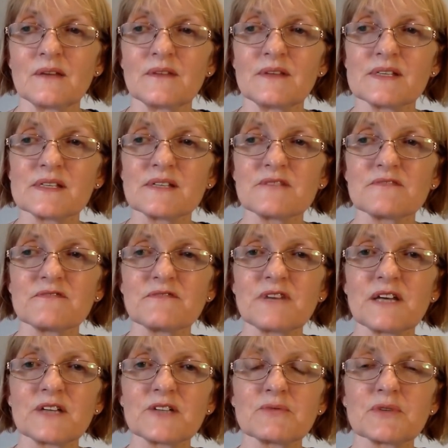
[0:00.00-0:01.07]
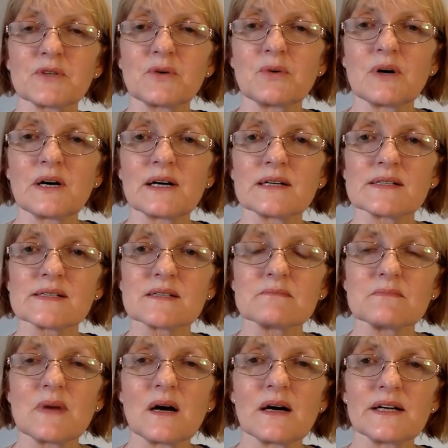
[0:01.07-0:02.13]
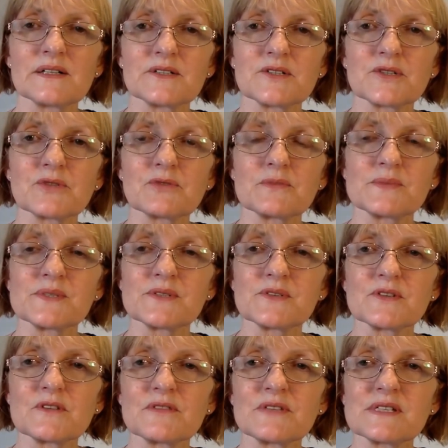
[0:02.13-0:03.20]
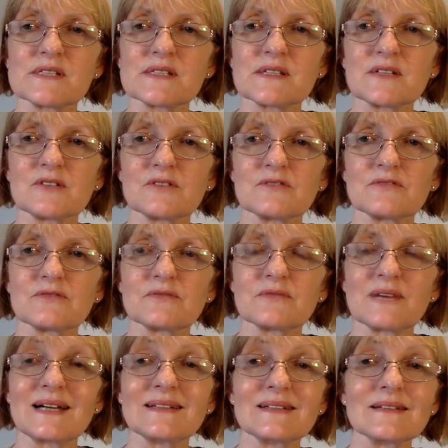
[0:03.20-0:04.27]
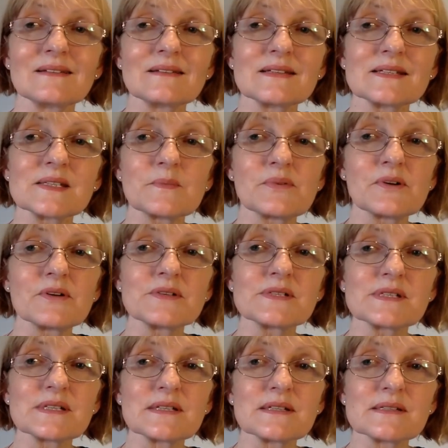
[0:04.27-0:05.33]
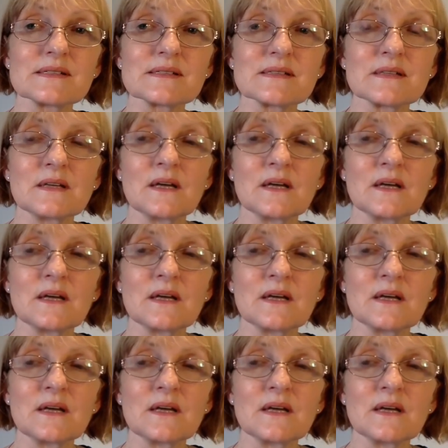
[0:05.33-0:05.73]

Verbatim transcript: This in fact requires the mind to observe itself, and in this process,